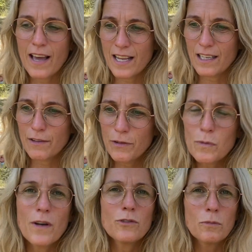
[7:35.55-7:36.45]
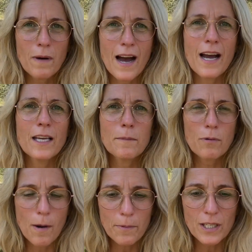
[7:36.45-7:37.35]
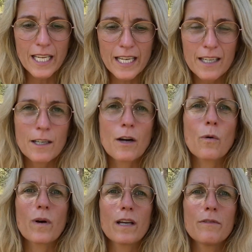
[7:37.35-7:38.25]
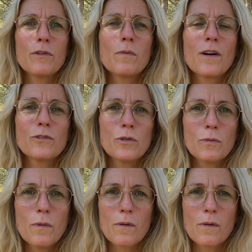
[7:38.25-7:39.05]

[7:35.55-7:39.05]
and if you want to buy a property here, or if you want to